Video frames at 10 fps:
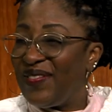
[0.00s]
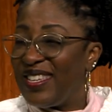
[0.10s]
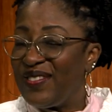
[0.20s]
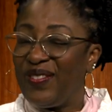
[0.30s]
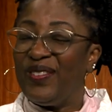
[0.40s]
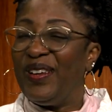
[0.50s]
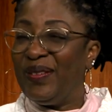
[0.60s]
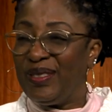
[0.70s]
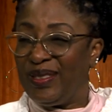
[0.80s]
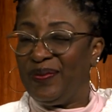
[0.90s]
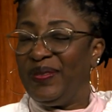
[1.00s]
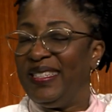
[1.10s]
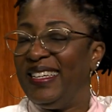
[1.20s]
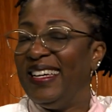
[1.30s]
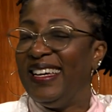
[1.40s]
amazing for New Hampshire to
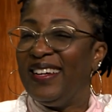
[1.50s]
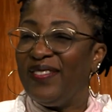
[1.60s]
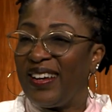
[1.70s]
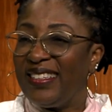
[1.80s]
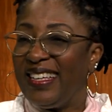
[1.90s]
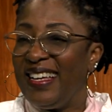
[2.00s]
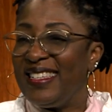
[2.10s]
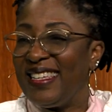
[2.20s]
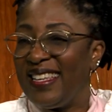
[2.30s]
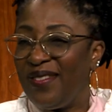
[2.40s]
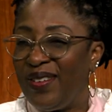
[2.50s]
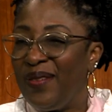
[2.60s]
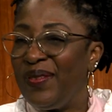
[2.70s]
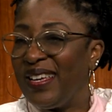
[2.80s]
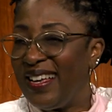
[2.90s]
it be recognized in that way
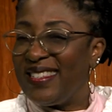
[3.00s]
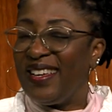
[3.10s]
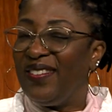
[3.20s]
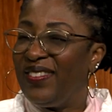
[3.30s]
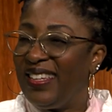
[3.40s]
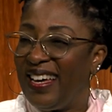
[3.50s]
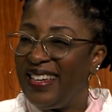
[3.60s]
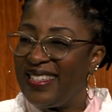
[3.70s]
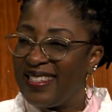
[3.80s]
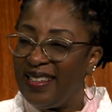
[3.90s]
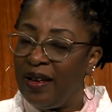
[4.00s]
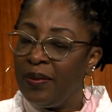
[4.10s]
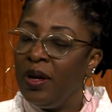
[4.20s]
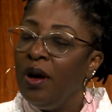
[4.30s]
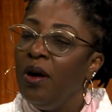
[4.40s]
because of the Lions Club.
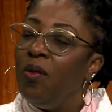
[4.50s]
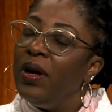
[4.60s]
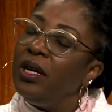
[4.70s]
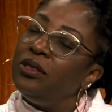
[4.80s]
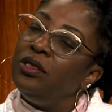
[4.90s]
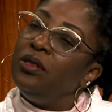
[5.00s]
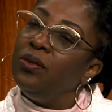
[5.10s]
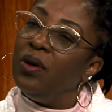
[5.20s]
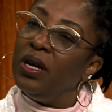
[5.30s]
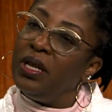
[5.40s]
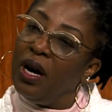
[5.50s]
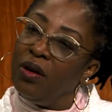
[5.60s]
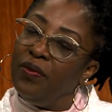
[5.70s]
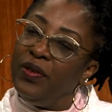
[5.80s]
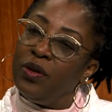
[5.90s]
What else do you want
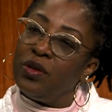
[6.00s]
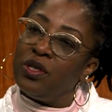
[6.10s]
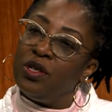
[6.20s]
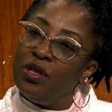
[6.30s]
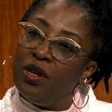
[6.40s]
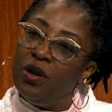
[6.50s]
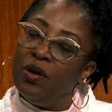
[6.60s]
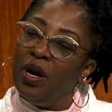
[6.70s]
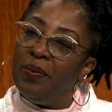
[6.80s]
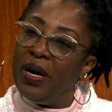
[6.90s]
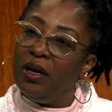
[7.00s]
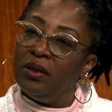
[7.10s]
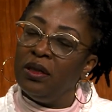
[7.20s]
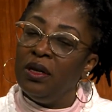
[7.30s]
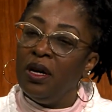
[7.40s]
our viewers to know about
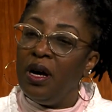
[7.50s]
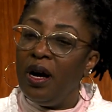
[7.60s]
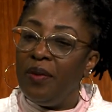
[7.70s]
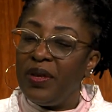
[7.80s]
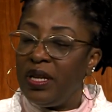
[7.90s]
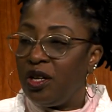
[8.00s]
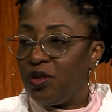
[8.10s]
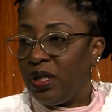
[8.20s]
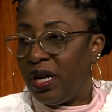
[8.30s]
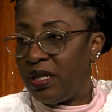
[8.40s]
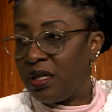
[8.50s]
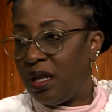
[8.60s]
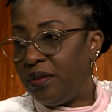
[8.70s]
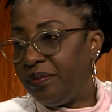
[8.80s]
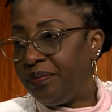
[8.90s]
um, the Nashua Lions Club?